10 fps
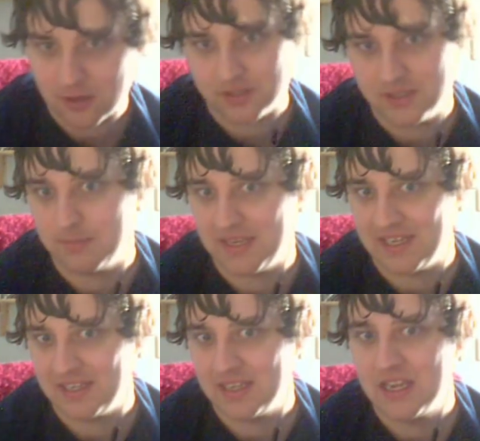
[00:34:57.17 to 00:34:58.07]
to
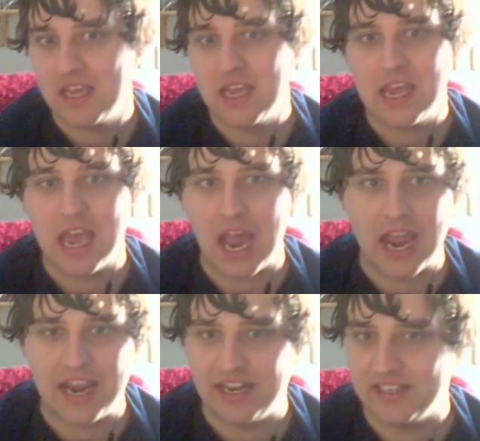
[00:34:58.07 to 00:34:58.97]
me.
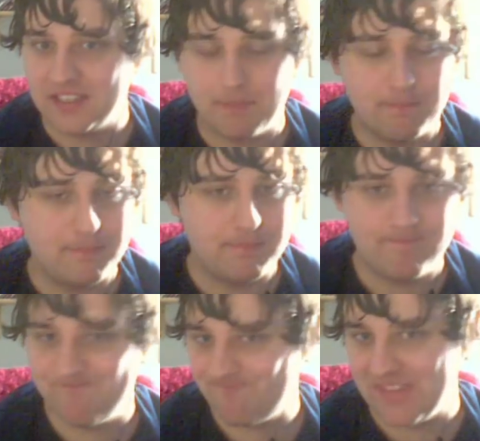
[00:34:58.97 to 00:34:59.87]
It's a
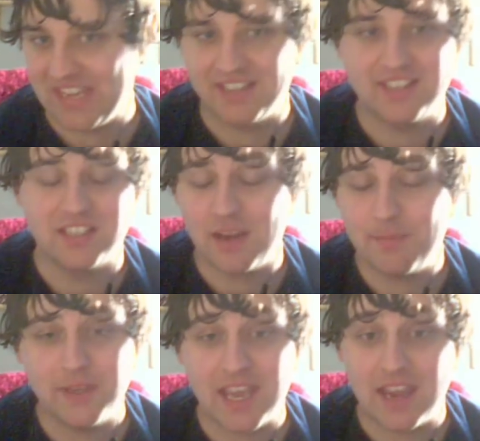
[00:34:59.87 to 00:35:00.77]
It's the type
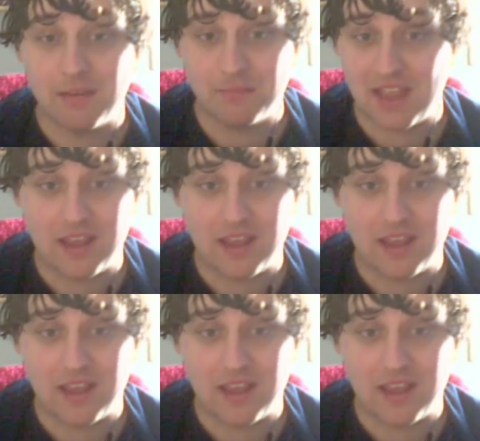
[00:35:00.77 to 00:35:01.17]
of game that